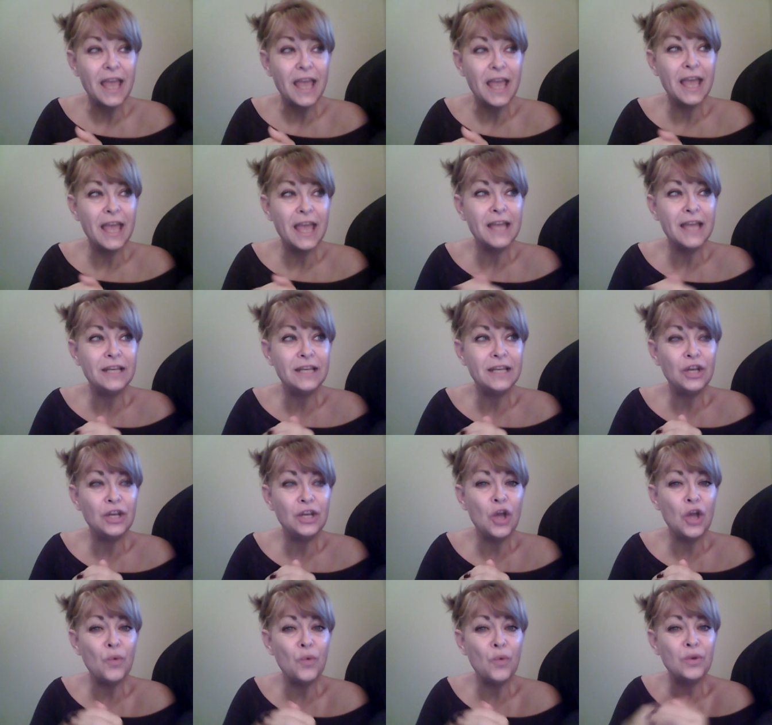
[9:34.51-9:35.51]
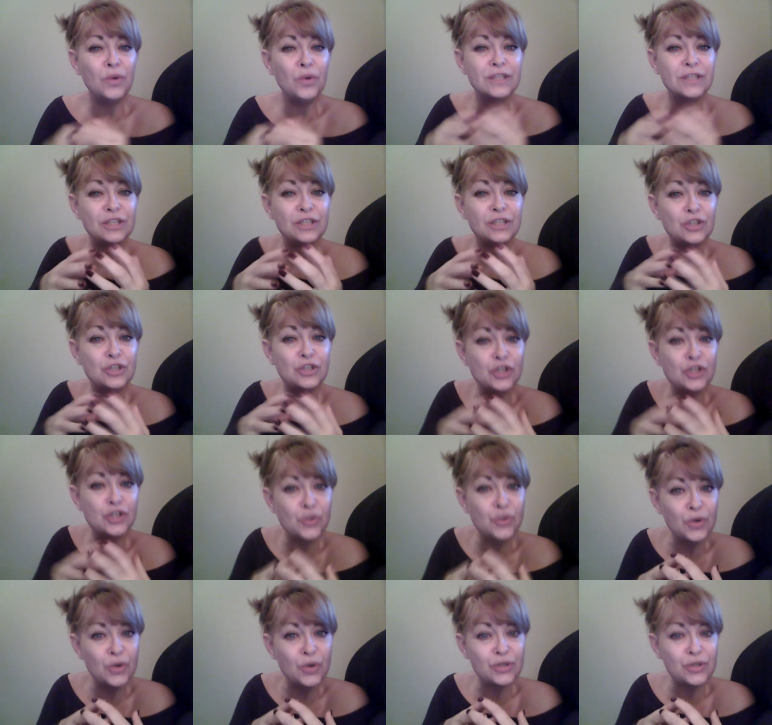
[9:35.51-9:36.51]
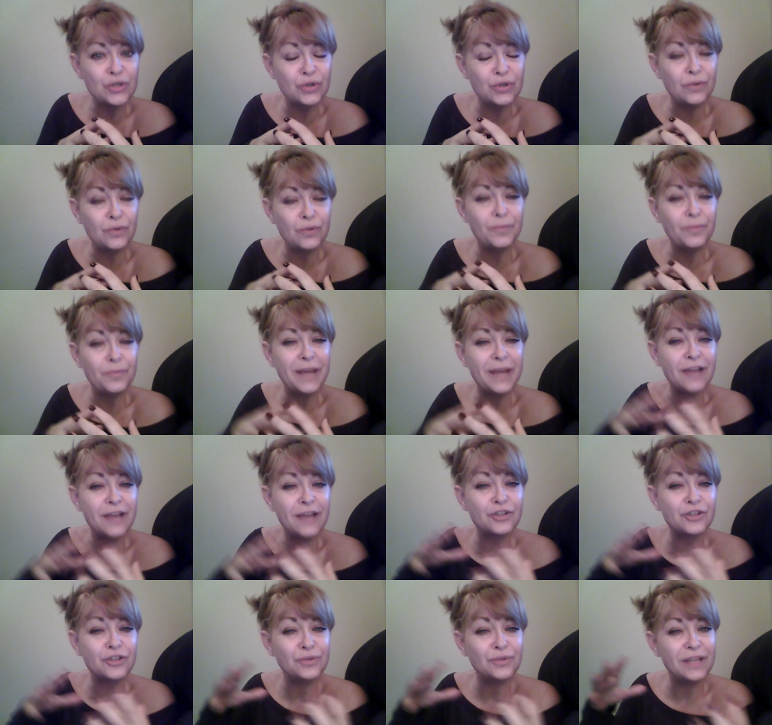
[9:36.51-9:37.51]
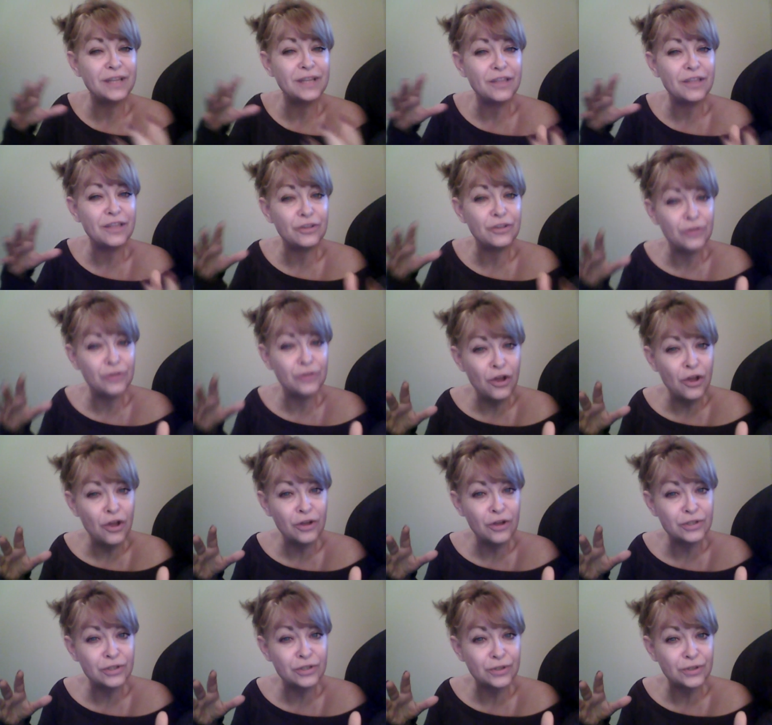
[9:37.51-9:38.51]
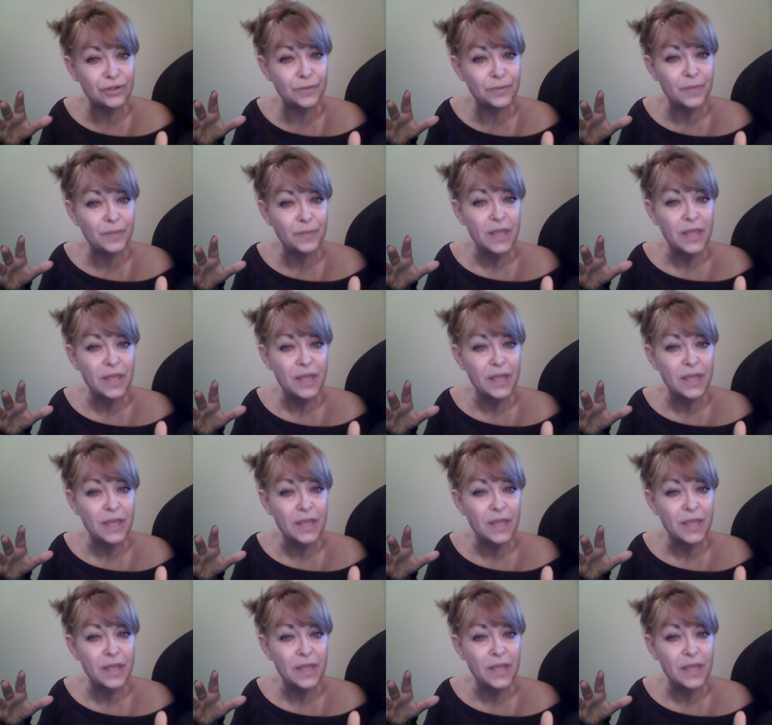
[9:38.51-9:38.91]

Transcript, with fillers: And not works in the short term, but actually the long term.